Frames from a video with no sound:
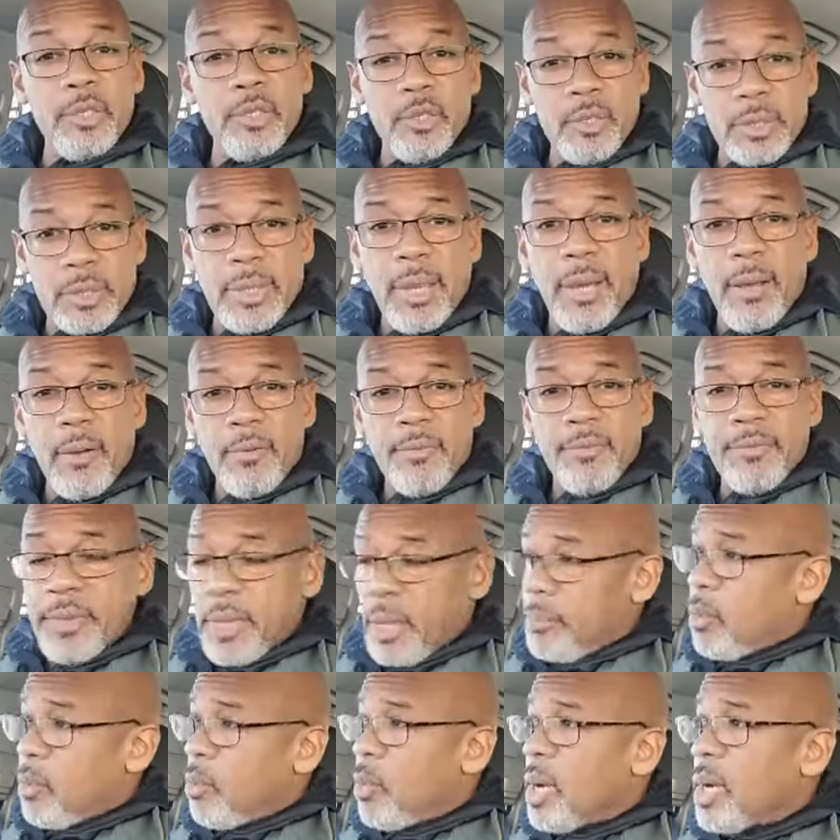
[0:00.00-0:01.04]
yourself?
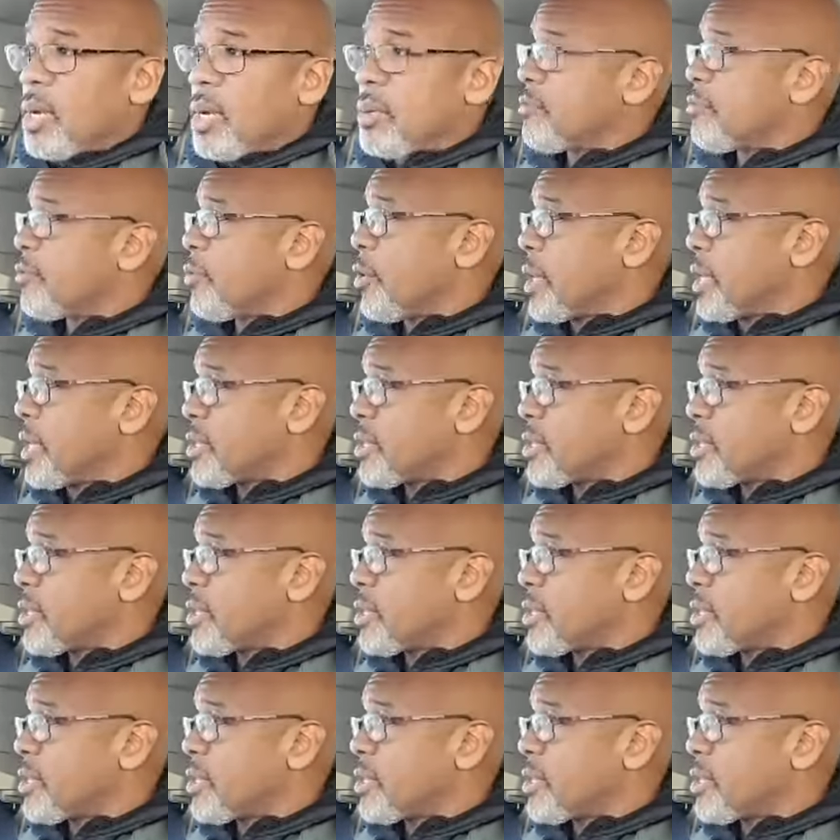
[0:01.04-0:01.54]
Number one, for